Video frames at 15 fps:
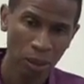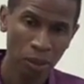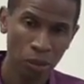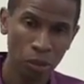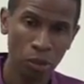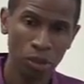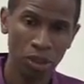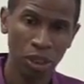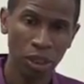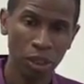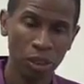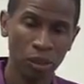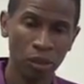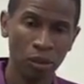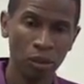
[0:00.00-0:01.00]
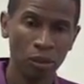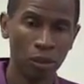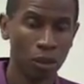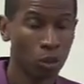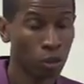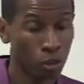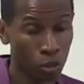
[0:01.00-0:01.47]
using
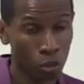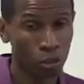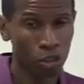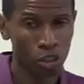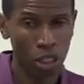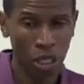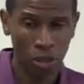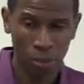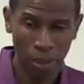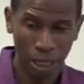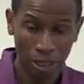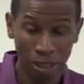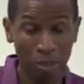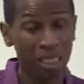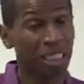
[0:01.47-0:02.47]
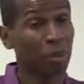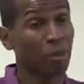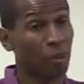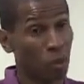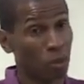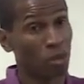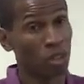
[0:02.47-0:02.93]
the crystals for chakra balancing, because I
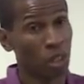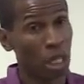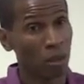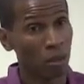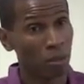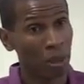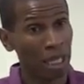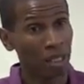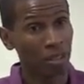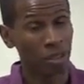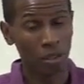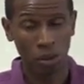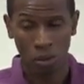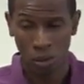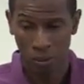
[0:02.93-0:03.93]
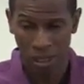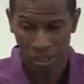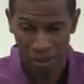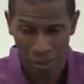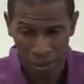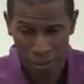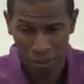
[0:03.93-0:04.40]
perform chakra balancing on
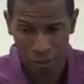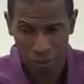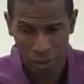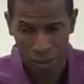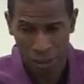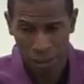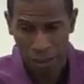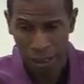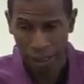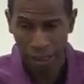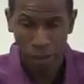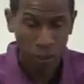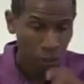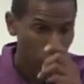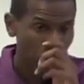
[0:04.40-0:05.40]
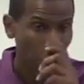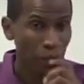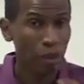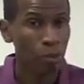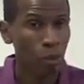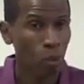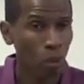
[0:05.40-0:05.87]
myself. And it was
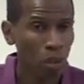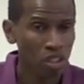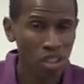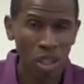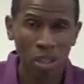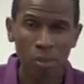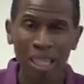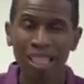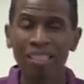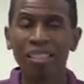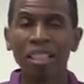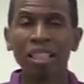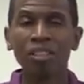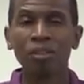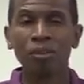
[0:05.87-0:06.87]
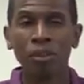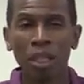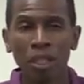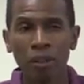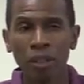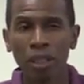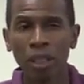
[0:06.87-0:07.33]
very important. Chakra balancing is
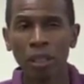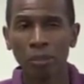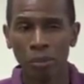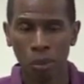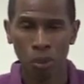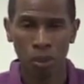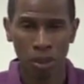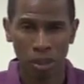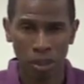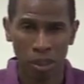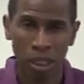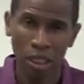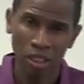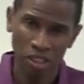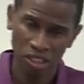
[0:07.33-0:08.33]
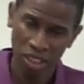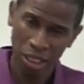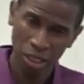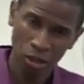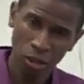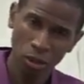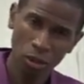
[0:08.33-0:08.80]
very important. Just
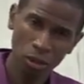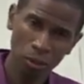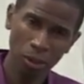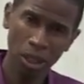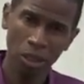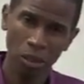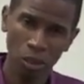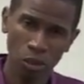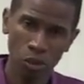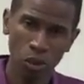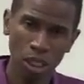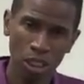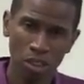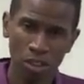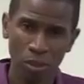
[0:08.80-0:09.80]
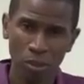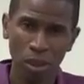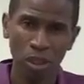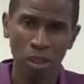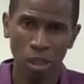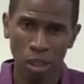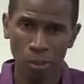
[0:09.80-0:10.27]
like I talked about astrology
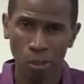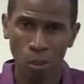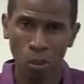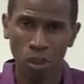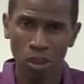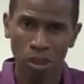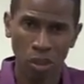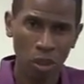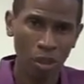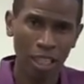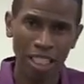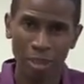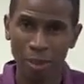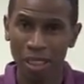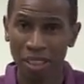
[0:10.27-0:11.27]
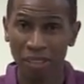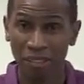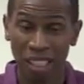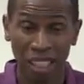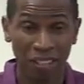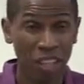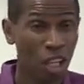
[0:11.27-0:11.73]
being important in all aspects of
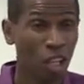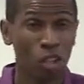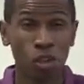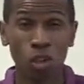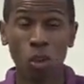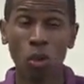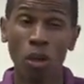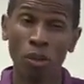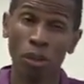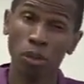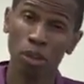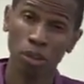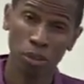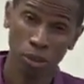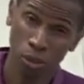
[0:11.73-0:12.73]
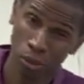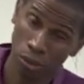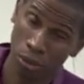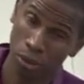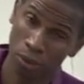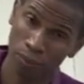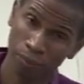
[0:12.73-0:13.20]
life, so are the
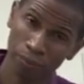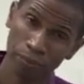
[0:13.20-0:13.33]
crystals.